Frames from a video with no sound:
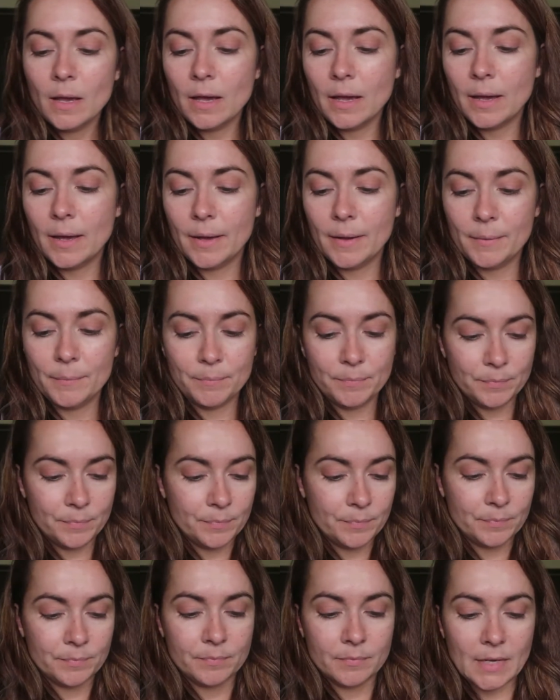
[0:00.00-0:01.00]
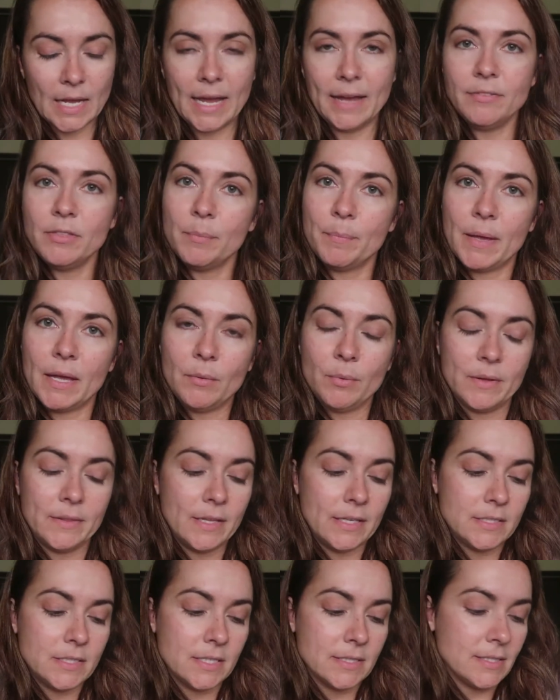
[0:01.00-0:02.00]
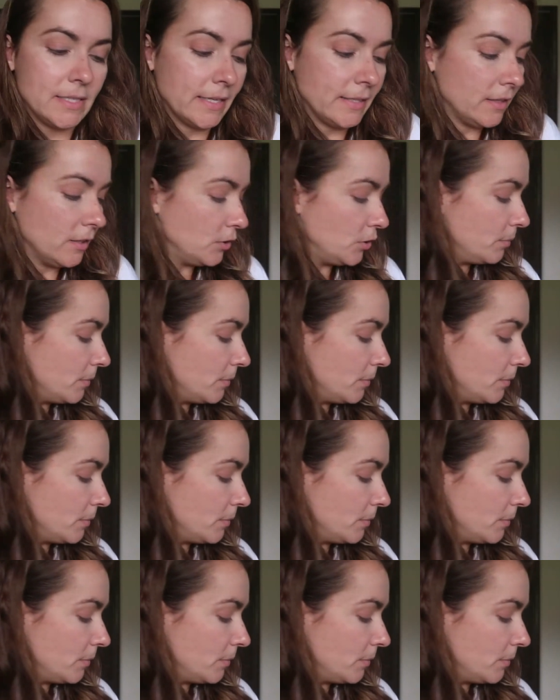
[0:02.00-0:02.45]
I have the pink one that does like the